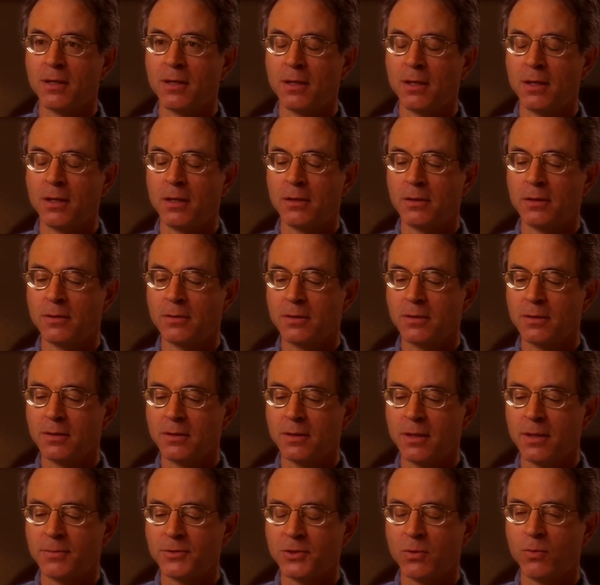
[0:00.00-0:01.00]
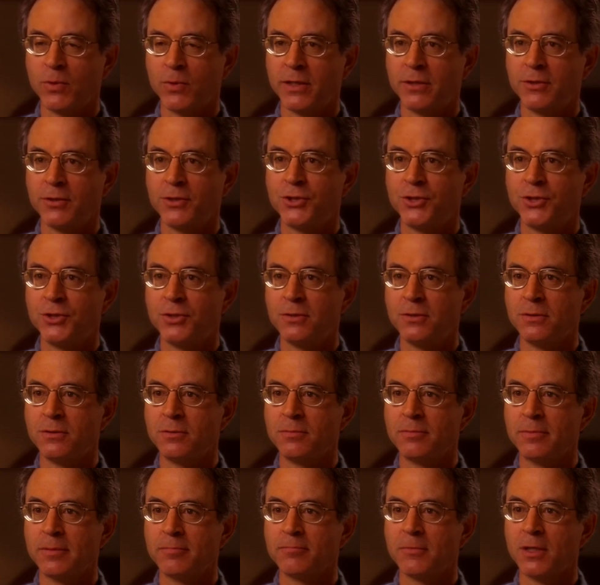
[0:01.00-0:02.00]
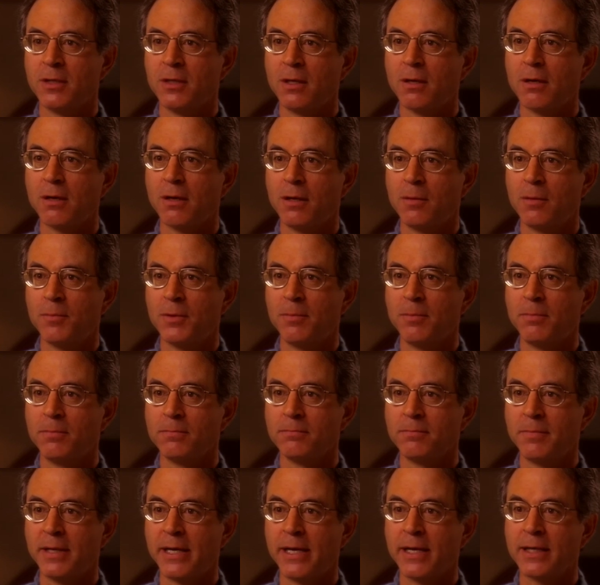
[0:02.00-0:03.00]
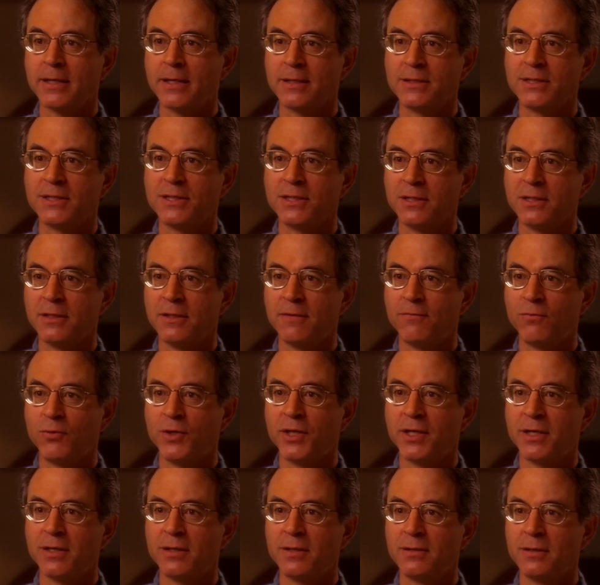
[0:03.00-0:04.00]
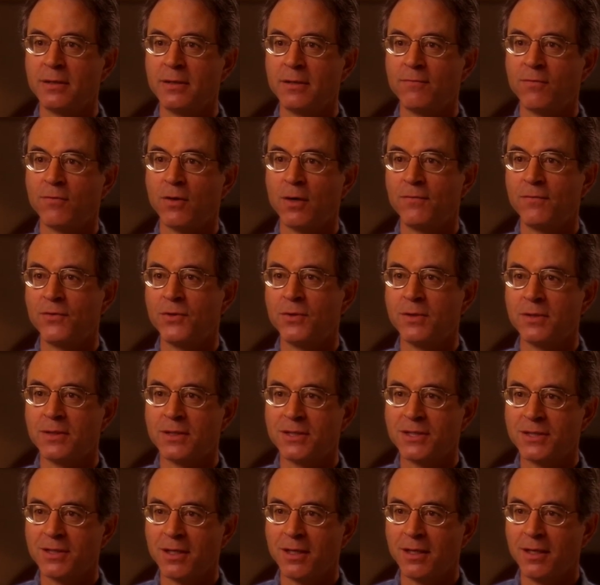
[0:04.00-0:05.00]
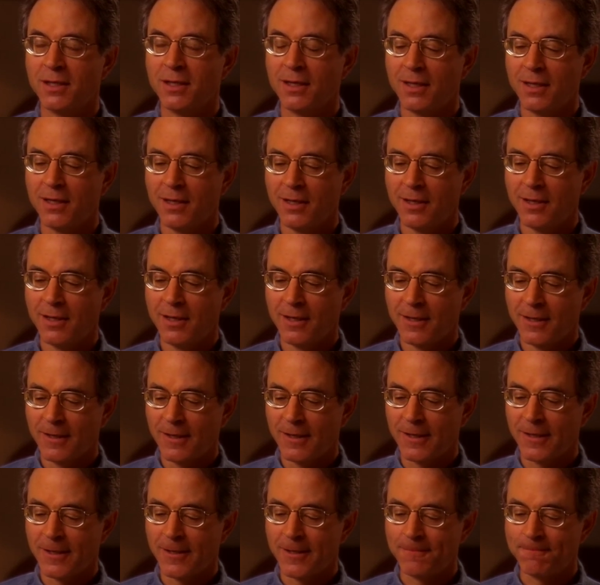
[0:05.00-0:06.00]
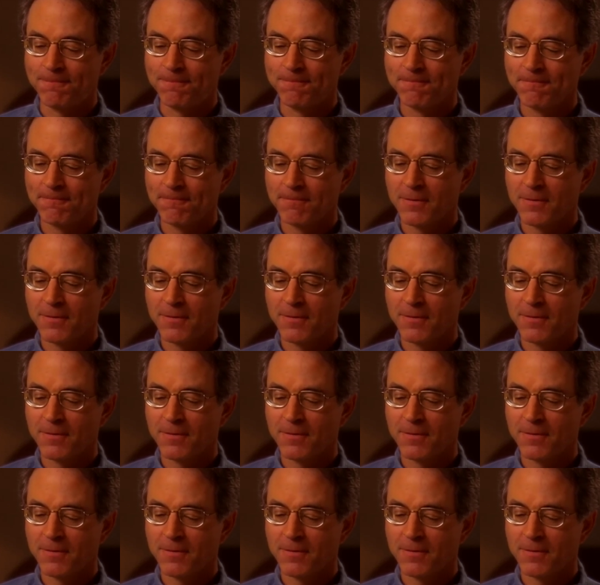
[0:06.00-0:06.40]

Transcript: uh, so why don't you call me back and see if we can involve you in the study. Um,